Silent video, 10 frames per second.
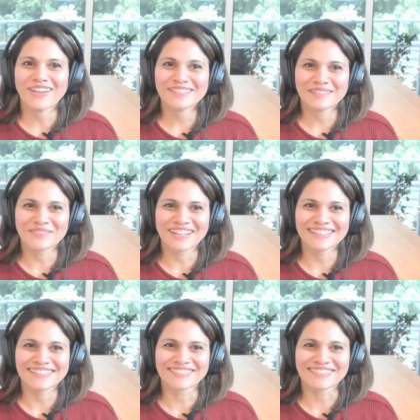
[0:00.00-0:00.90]

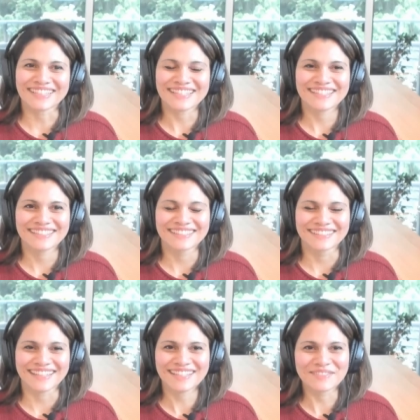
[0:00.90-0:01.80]
Awesome.
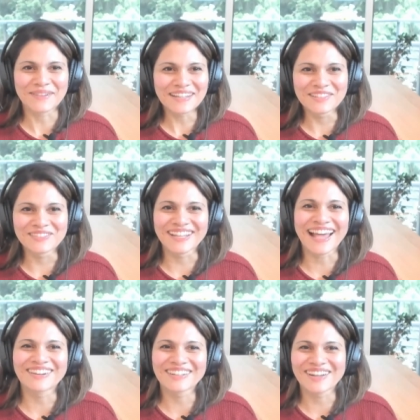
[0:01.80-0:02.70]
That's wonderful how